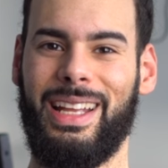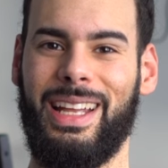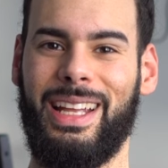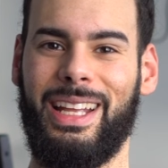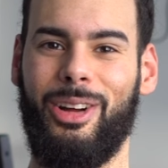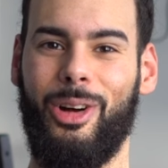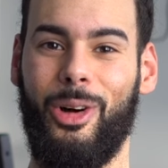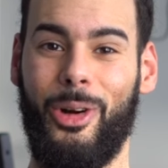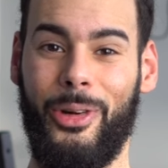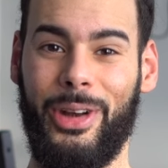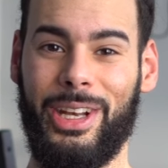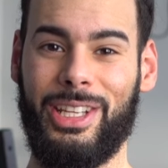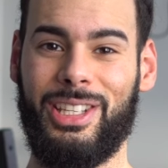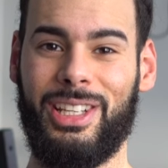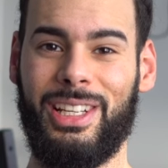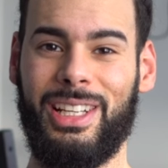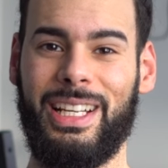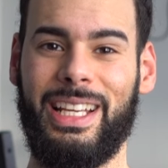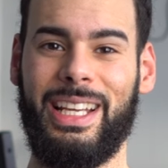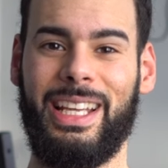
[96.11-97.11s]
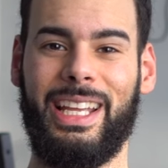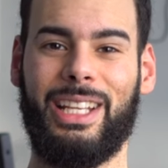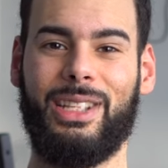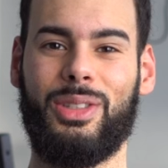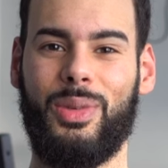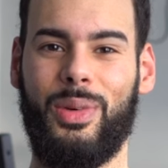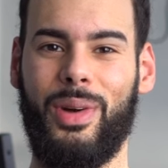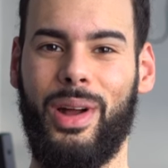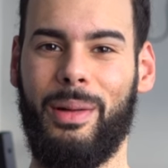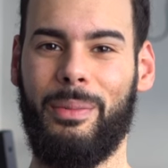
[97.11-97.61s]
Originally it's
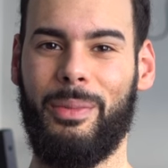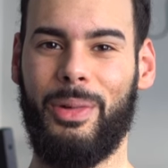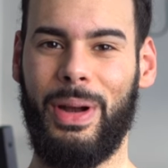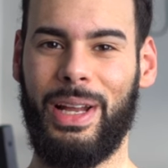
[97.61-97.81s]
from